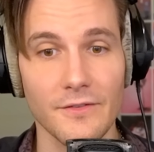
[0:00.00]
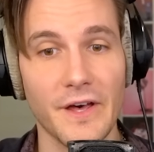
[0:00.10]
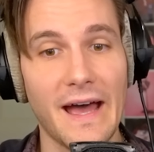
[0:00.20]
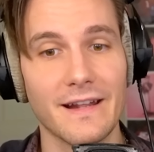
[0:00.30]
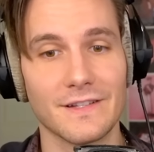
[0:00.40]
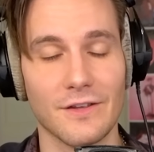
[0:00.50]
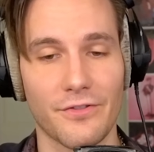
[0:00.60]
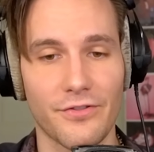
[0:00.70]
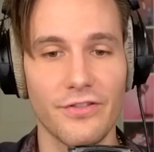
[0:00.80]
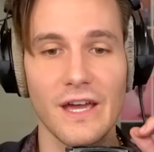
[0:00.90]
That is a
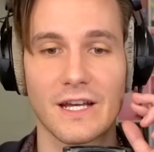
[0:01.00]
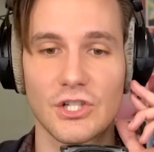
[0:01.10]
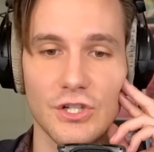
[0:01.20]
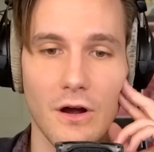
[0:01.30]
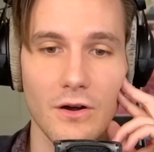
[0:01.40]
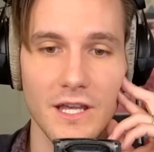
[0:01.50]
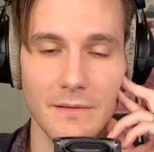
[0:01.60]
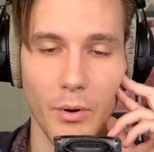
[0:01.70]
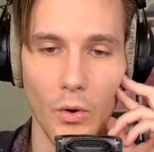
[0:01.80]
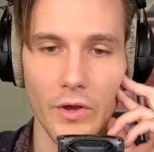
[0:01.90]
thick, chunky
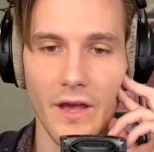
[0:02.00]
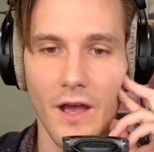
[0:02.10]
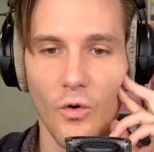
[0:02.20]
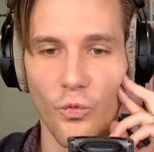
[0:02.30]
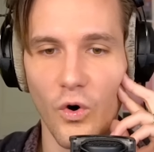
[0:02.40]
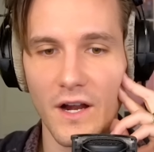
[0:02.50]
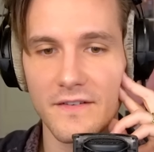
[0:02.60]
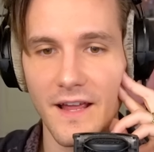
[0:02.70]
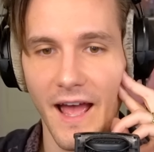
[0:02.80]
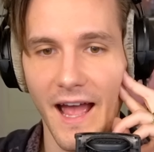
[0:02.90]
boy. What
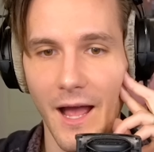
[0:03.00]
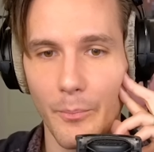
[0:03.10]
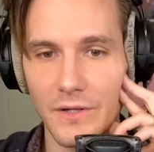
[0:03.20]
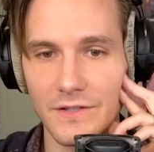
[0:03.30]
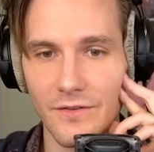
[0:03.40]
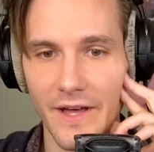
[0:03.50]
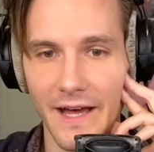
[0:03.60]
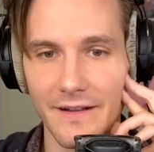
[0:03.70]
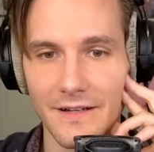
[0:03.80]
happened to that?